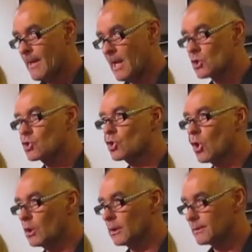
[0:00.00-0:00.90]
in
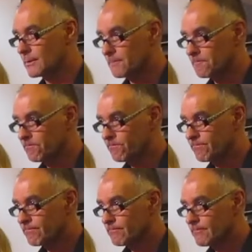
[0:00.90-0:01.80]
Scotland
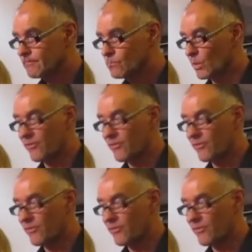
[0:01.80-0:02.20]
were